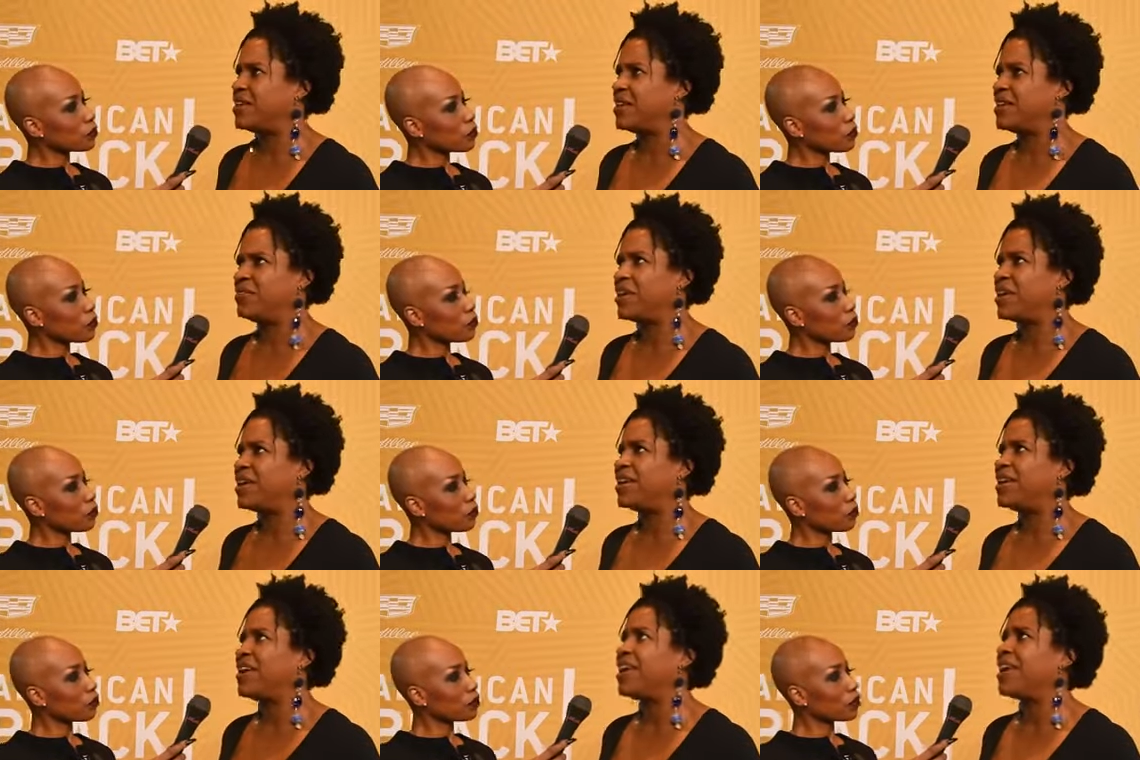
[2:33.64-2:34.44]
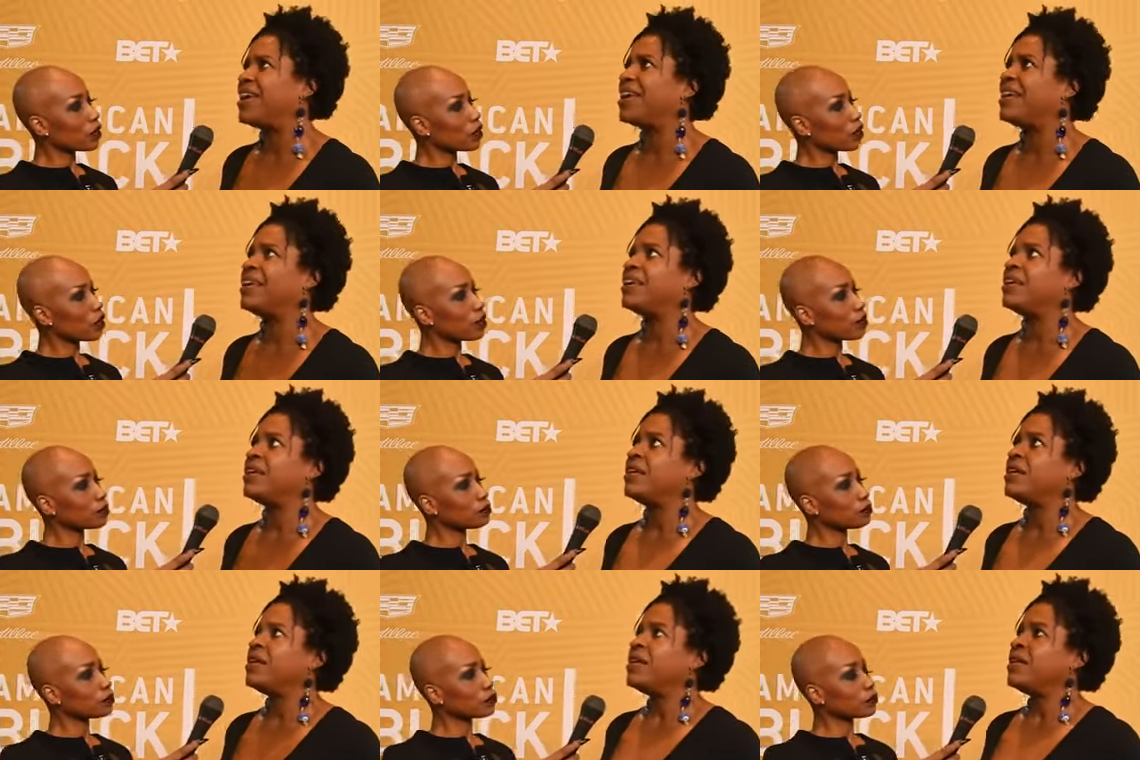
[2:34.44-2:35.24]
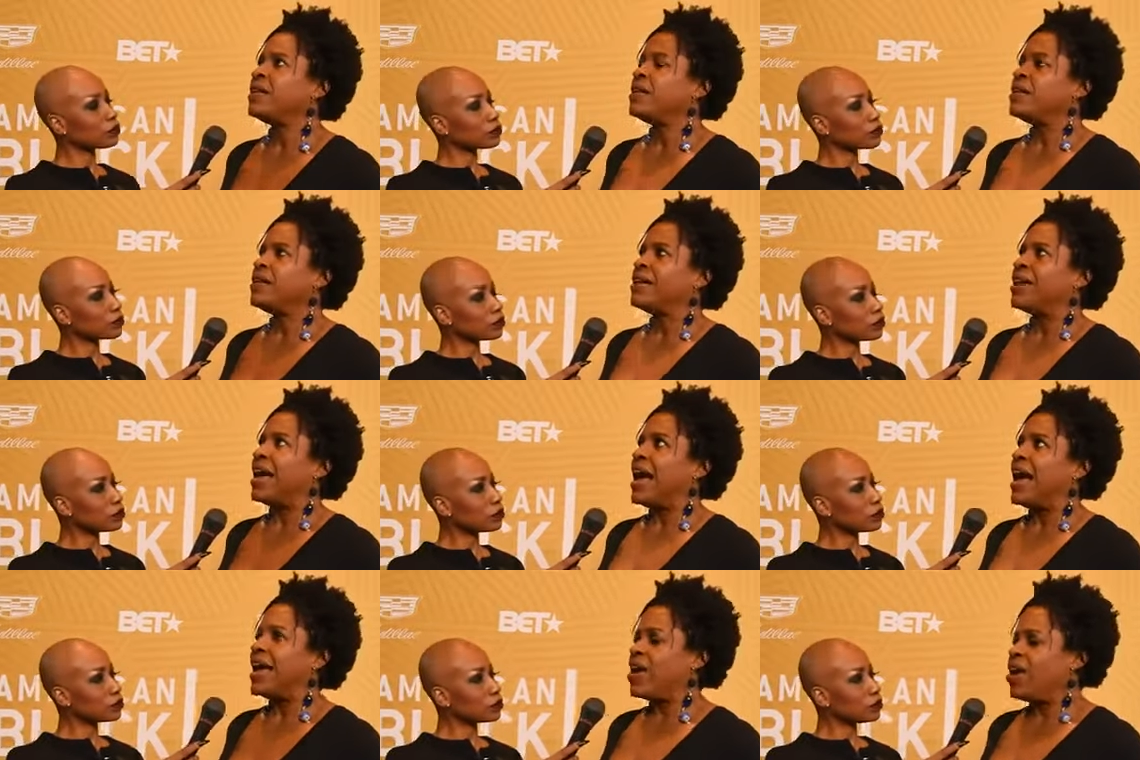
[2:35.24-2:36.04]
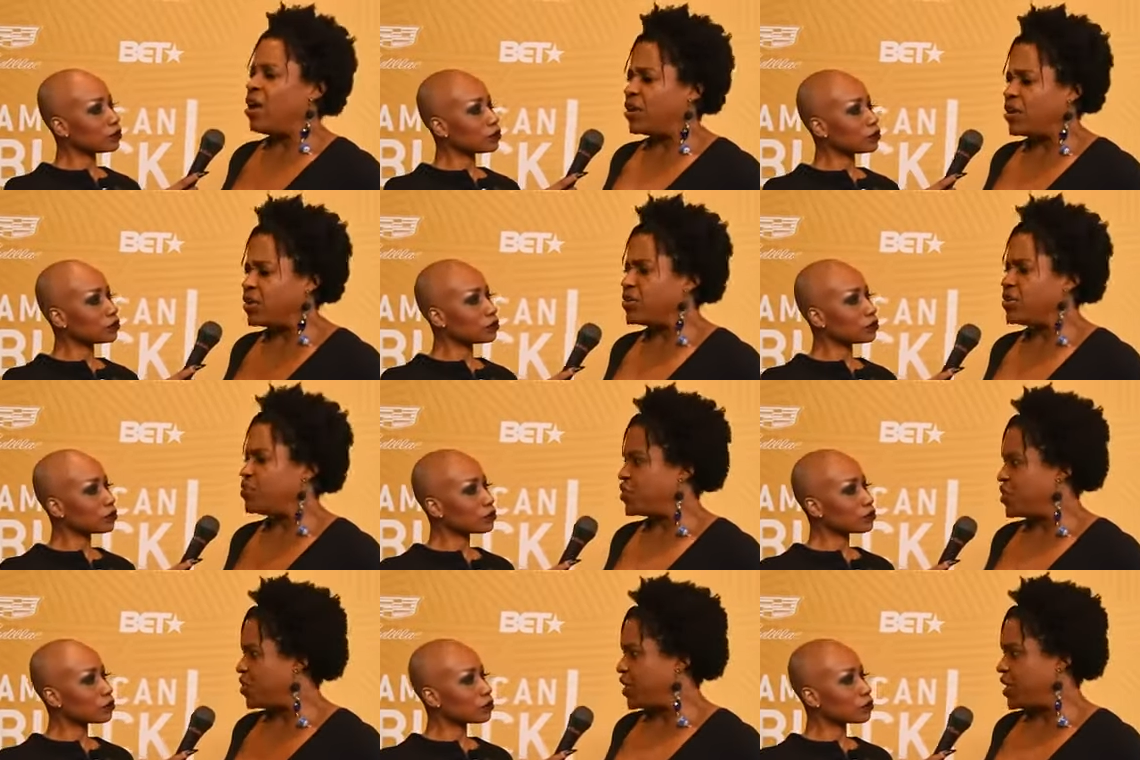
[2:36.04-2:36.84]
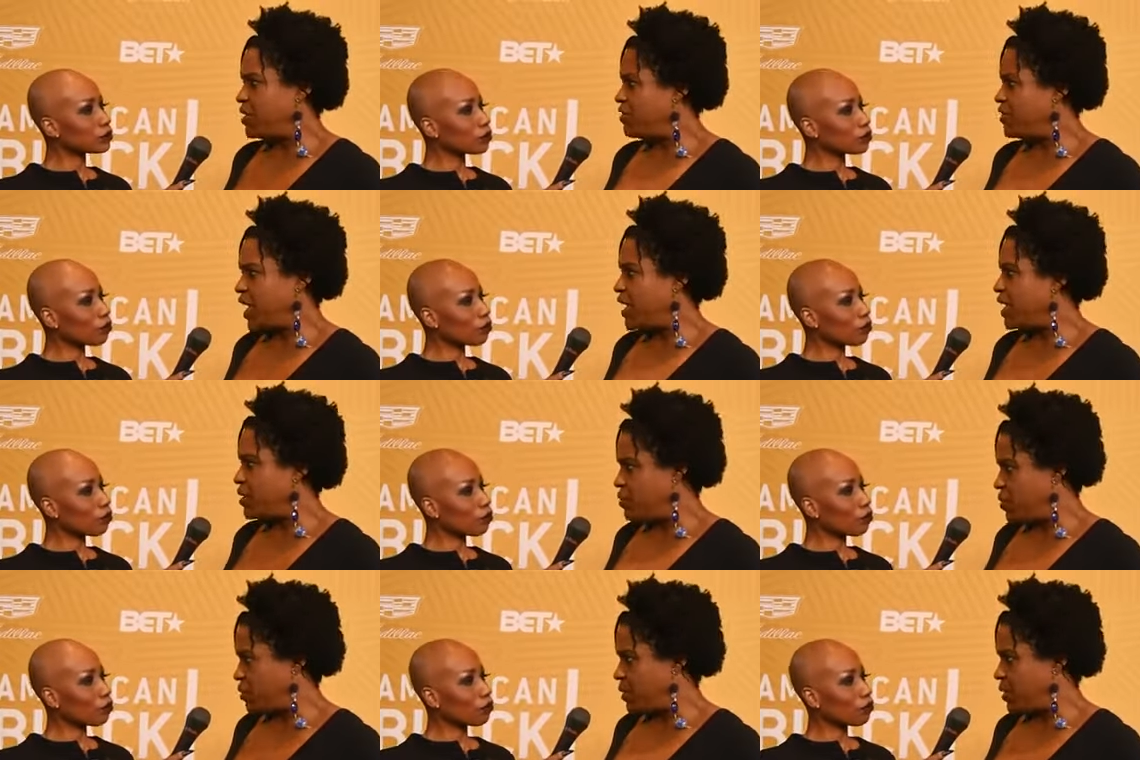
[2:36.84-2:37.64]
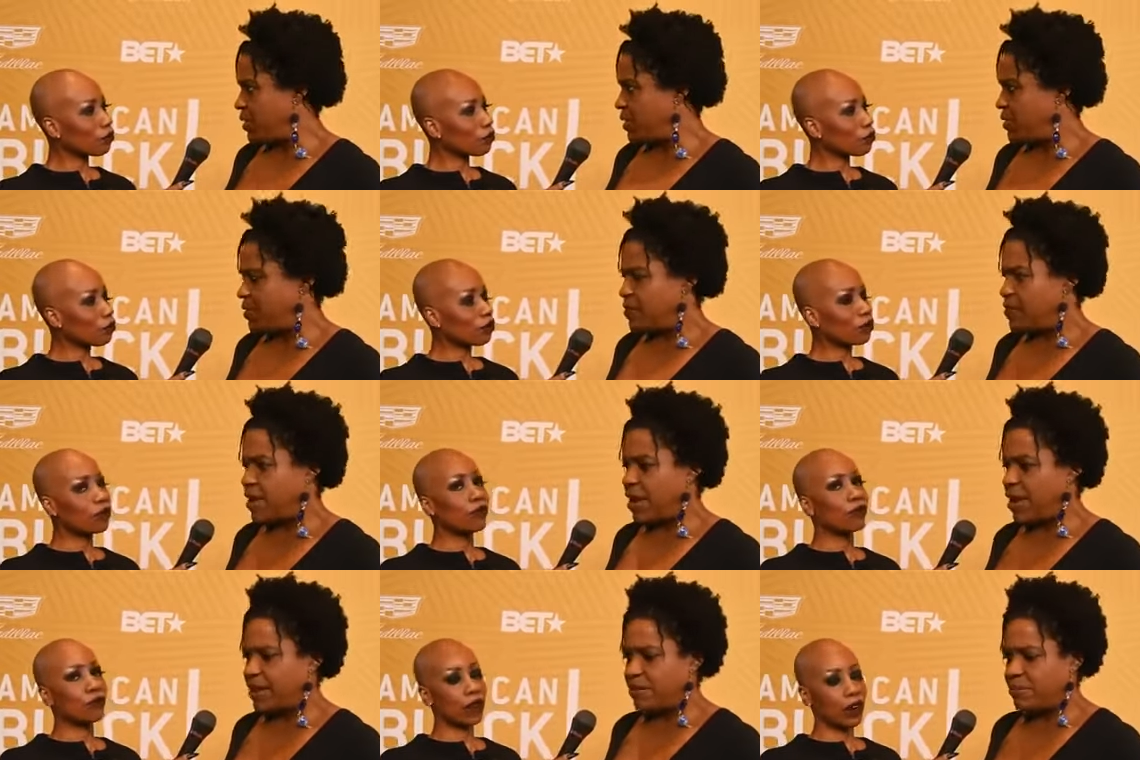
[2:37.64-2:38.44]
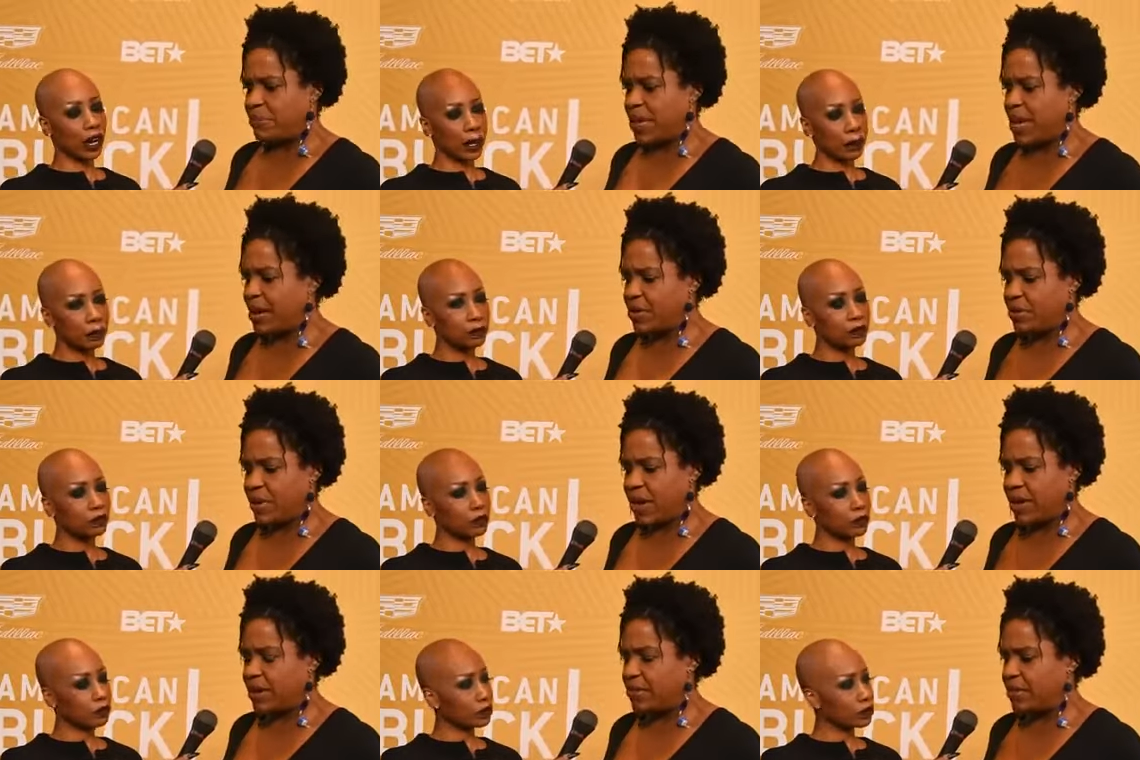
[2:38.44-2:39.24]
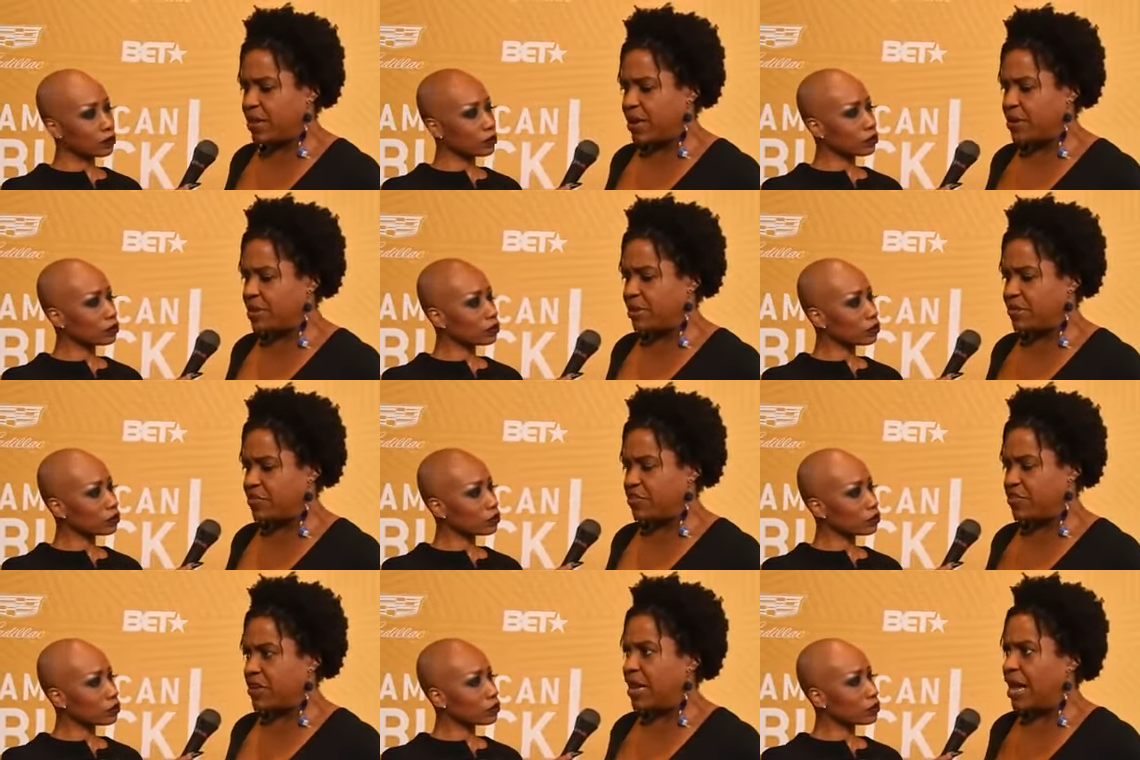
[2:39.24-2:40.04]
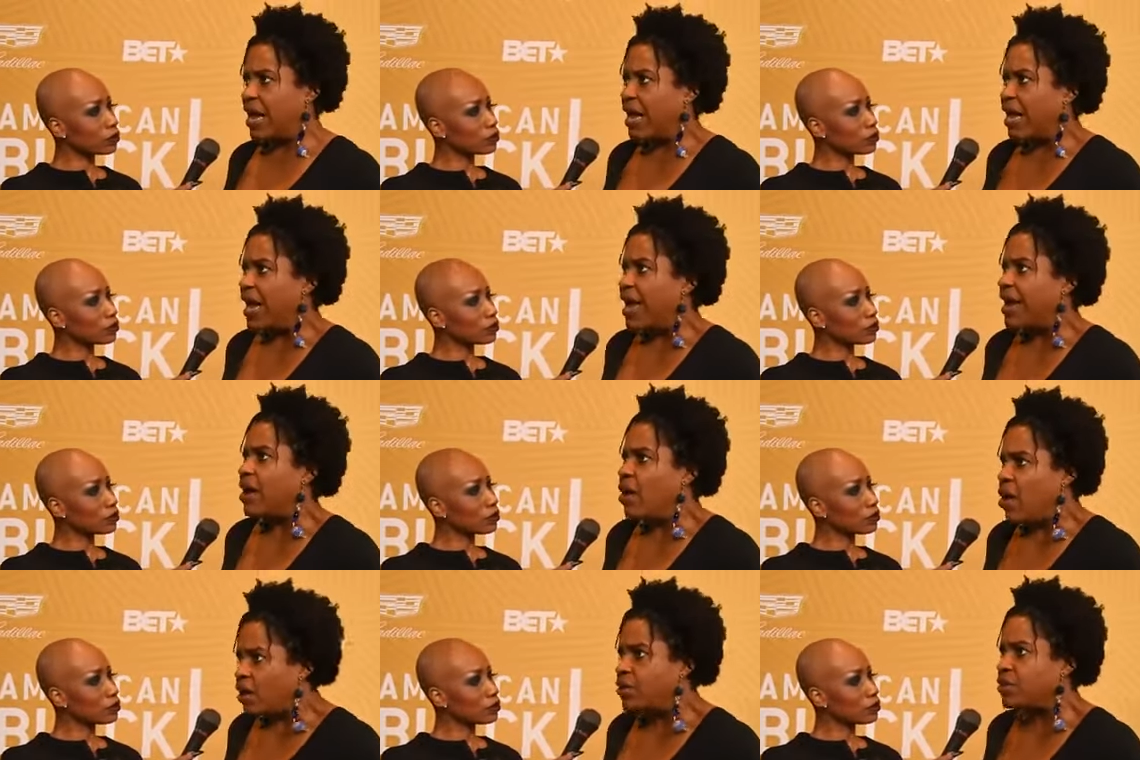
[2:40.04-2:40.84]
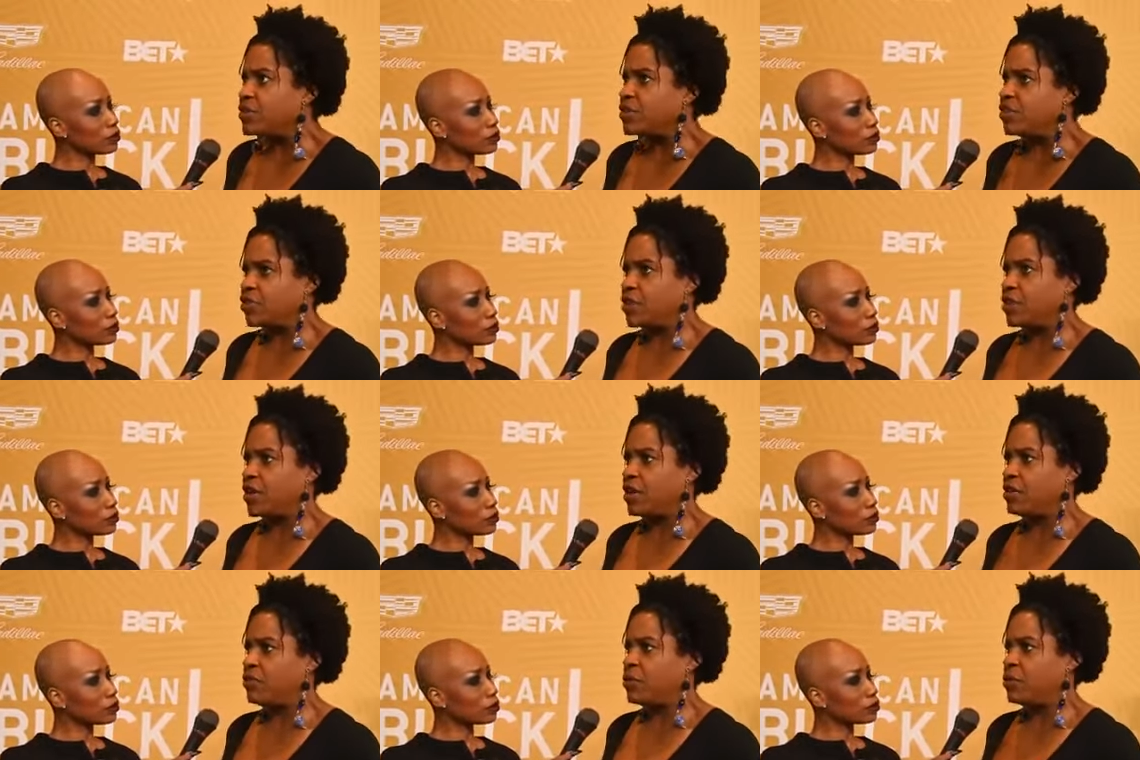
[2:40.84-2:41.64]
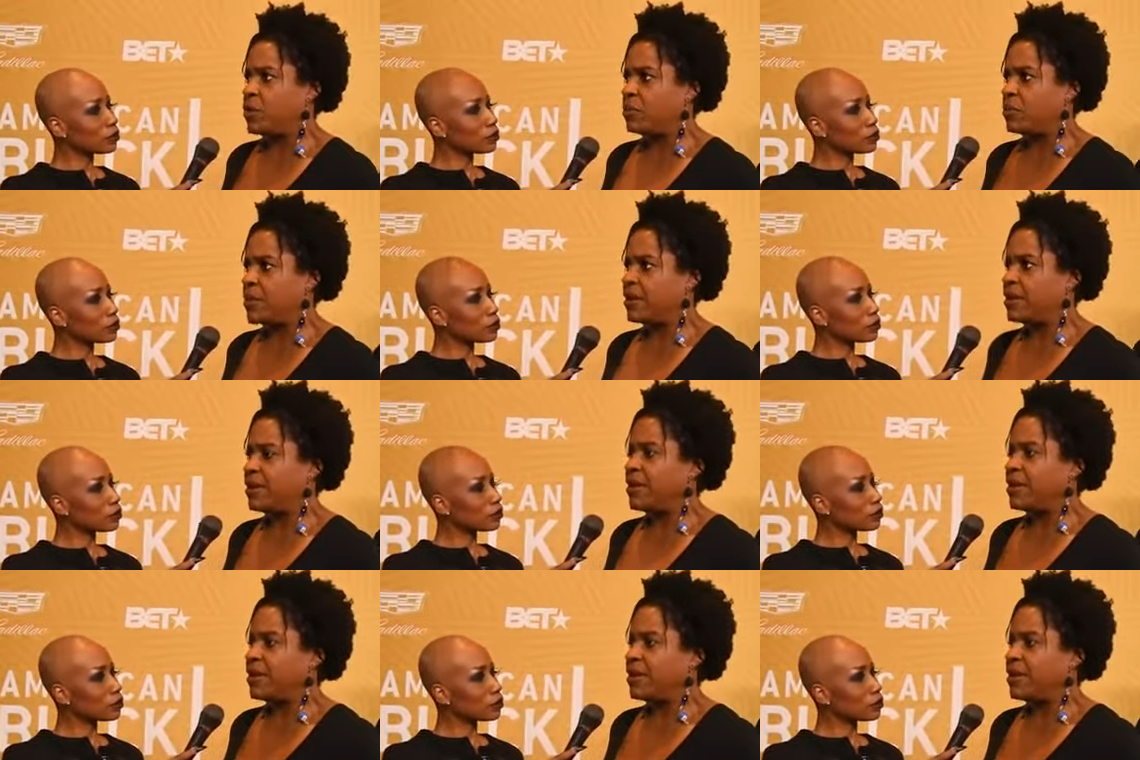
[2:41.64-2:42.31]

Speaker 1: Diva, and I, I honor the journey of any woman. Right? right? Black, white, green, I don't give a shit. I, I honor the journey of the women